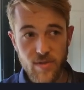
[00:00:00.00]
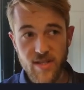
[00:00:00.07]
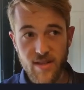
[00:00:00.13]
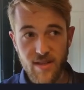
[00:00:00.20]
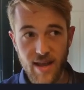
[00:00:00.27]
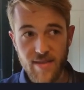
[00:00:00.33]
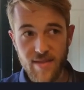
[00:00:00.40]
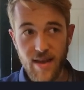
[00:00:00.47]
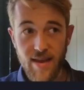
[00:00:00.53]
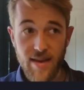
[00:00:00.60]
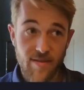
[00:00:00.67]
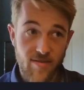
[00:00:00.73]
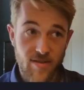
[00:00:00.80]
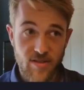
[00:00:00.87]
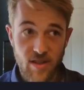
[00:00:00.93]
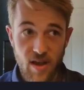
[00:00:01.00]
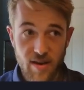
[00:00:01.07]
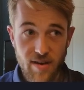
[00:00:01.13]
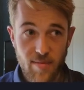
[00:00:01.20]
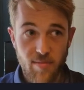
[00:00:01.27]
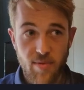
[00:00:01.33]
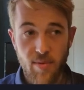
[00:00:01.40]
we select that. If it's
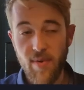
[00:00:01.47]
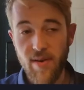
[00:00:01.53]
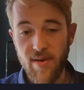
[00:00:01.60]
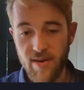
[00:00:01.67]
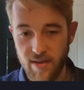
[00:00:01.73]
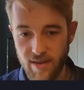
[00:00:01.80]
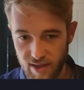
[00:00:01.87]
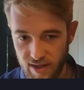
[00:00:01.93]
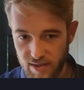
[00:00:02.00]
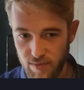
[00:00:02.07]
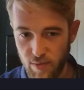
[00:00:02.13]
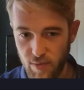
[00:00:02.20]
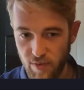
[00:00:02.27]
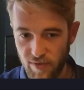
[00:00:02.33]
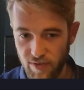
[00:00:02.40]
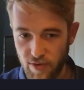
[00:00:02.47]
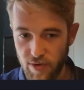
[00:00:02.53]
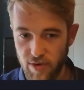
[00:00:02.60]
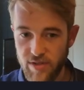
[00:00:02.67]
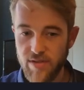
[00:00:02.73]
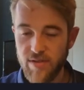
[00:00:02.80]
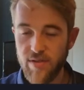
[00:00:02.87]
not implemented, that would of
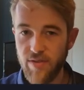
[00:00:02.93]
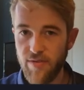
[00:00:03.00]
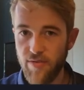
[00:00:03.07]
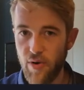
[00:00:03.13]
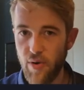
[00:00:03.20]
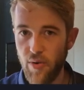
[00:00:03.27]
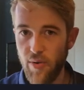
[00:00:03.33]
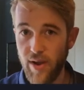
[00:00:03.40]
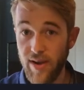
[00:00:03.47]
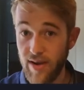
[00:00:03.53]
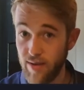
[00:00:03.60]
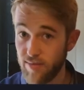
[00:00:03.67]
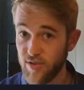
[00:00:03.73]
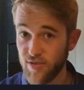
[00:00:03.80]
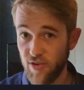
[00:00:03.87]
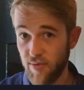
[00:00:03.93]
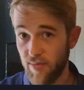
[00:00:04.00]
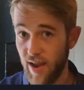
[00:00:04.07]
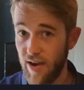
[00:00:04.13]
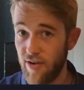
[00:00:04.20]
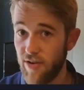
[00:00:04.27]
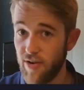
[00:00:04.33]
course throw a
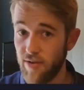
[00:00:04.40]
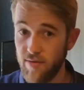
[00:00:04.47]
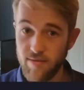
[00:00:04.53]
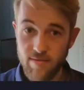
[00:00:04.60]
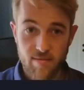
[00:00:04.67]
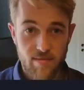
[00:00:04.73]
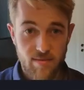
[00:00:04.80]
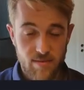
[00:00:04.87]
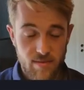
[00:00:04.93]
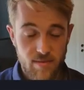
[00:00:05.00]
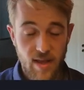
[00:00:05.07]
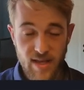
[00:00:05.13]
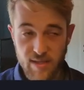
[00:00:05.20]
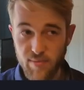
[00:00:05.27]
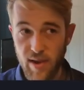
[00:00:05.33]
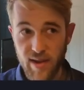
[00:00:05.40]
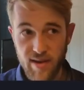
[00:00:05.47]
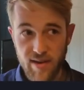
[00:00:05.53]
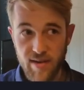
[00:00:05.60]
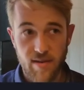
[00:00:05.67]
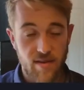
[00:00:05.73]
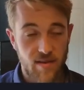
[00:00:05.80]
NimScript error,
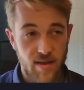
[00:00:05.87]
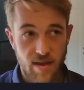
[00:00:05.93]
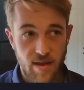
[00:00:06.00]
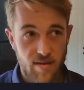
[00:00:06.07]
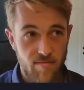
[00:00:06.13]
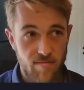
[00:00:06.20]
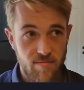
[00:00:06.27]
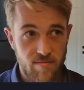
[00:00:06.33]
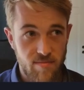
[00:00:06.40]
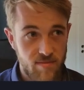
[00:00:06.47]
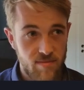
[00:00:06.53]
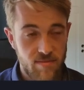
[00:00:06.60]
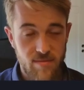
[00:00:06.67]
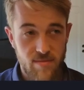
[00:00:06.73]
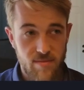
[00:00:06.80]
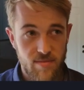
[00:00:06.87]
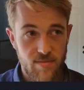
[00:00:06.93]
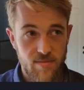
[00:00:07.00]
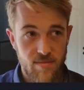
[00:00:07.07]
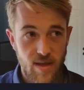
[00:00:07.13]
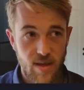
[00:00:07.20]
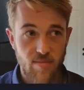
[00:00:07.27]
expected
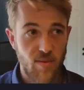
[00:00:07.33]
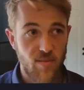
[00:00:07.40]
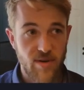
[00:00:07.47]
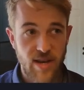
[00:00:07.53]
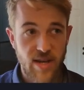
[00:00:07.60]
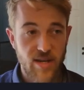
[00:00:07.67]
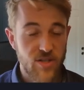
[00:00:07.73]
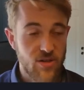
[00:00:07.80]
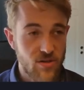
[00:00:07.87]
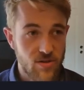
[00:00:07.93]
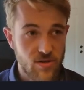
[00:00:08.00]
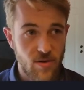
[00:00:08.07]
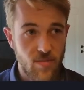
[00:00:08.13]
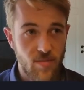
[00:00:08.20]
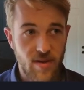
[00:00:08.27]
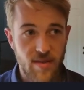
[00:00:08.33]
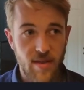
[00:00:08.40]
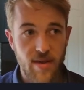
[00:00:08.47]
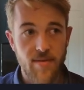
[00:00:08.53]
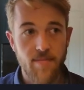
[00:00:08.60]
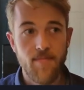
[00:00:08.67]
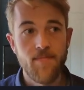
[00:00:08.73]
implementation or something
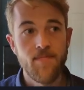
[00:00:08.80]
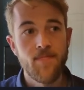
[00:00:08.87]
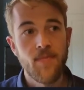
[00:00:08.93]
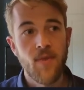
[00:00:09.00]
like that.